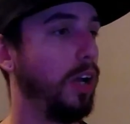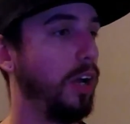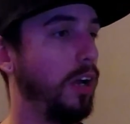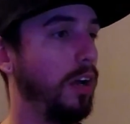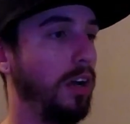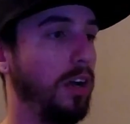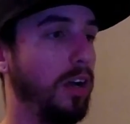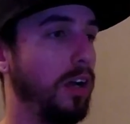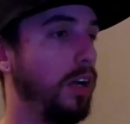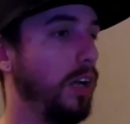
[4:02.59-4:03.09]

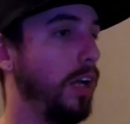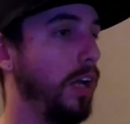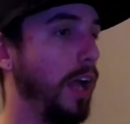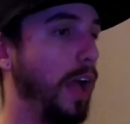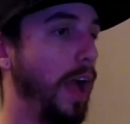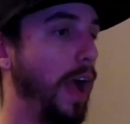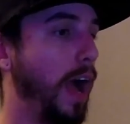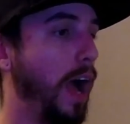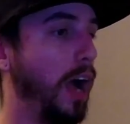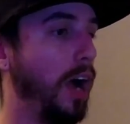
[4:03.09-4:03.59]

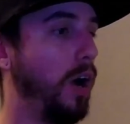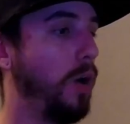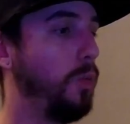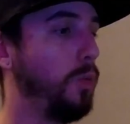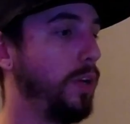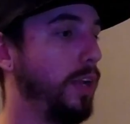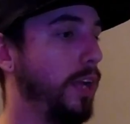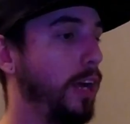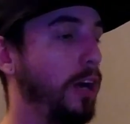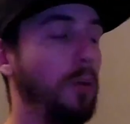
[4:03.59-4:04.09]
I
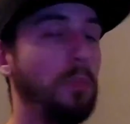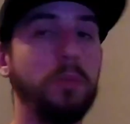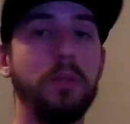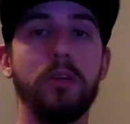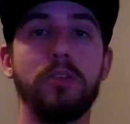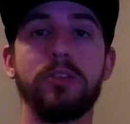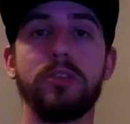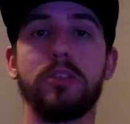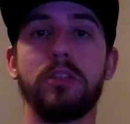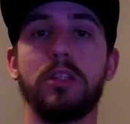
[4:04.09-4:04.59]
want to help
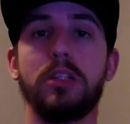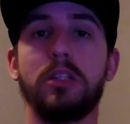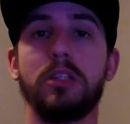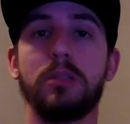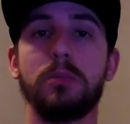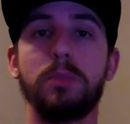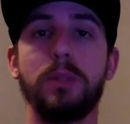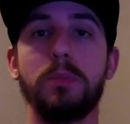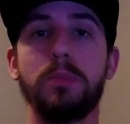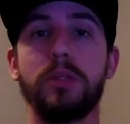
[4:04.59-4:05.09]
those
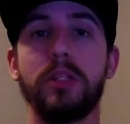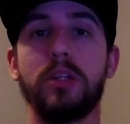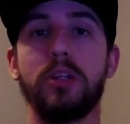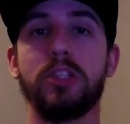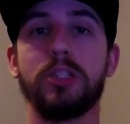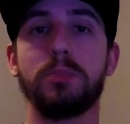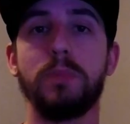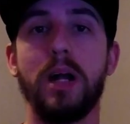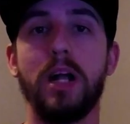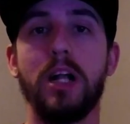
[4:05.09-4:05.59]
people that are
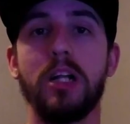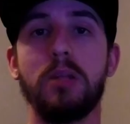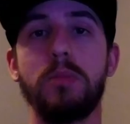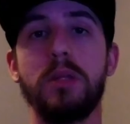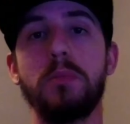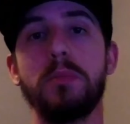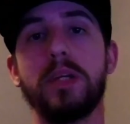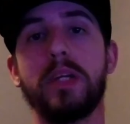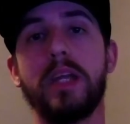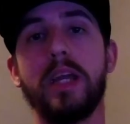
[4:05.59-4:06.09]
aspiring to be
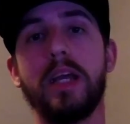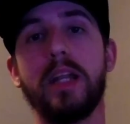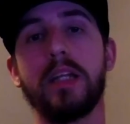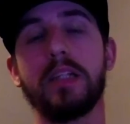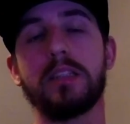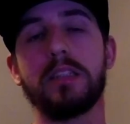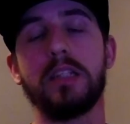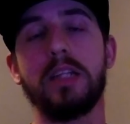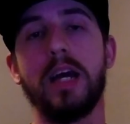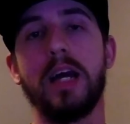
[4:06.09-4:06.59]

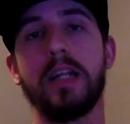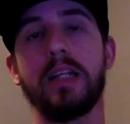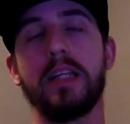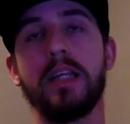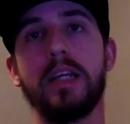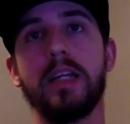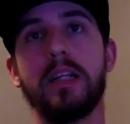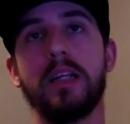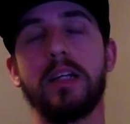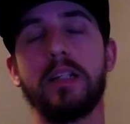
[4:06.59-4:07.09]
mechanics and not
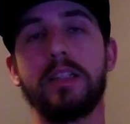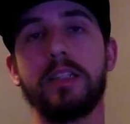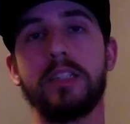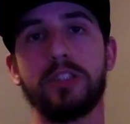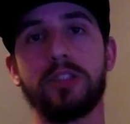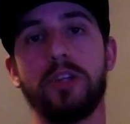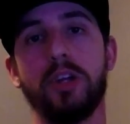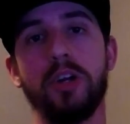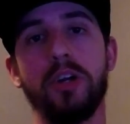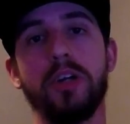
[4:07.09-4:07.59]
get
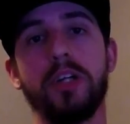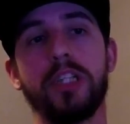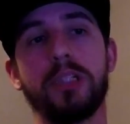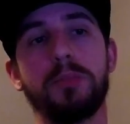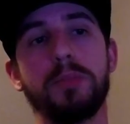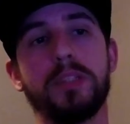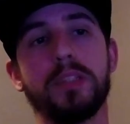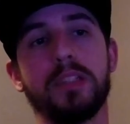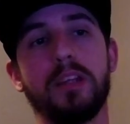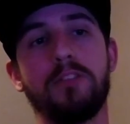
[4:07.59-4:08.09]
discouraged,
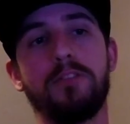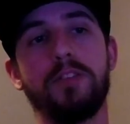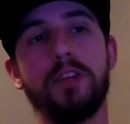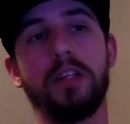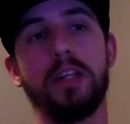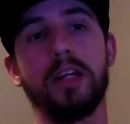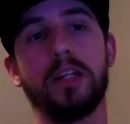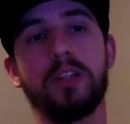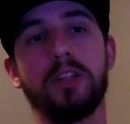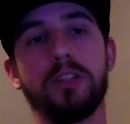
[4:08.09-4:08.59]
because I feel
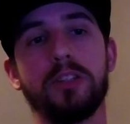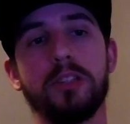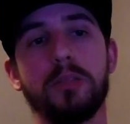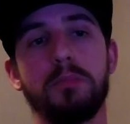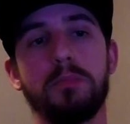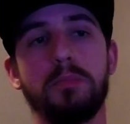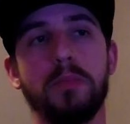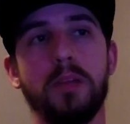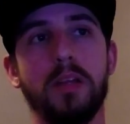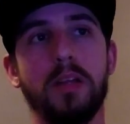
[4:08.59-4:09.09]
like there's a
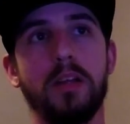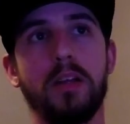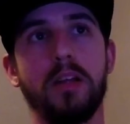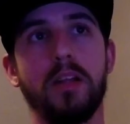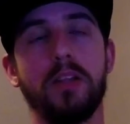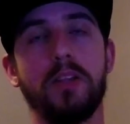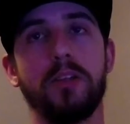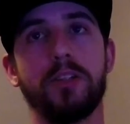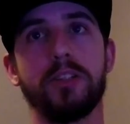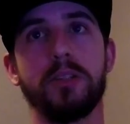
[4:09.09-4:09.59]

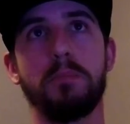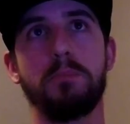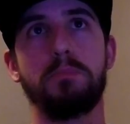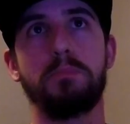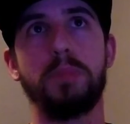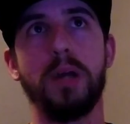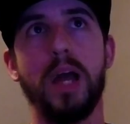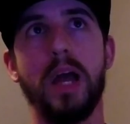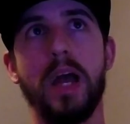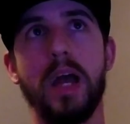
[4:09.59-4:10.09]

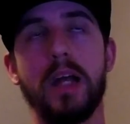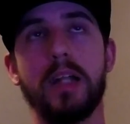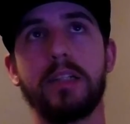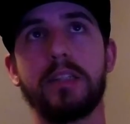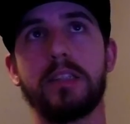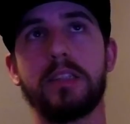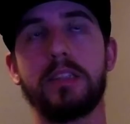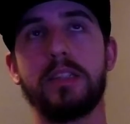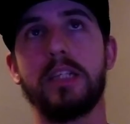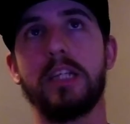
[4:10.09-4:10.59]
bad
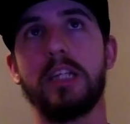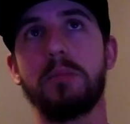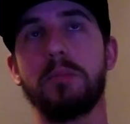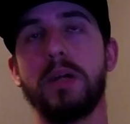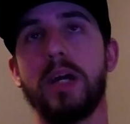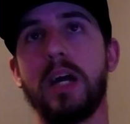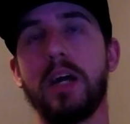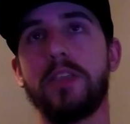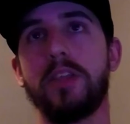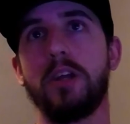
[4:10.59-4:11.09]
stigma
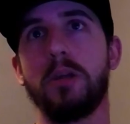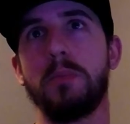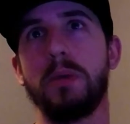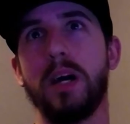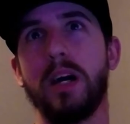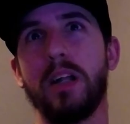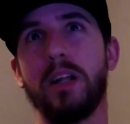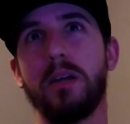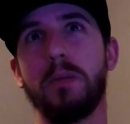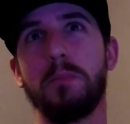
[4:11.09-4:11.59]
out there
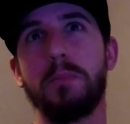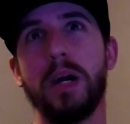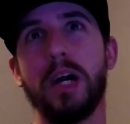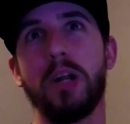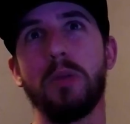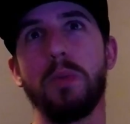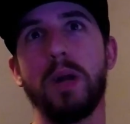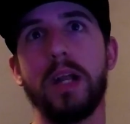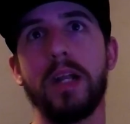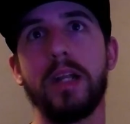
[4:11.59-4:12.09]
about
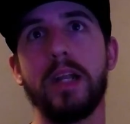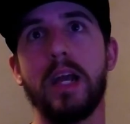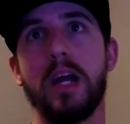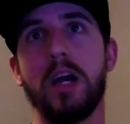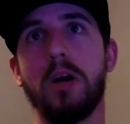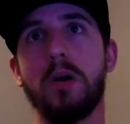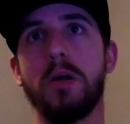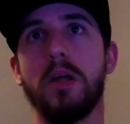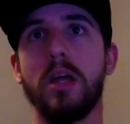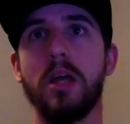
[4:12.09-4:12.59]
it right
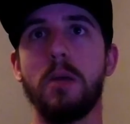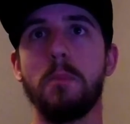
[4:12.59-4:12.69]
now.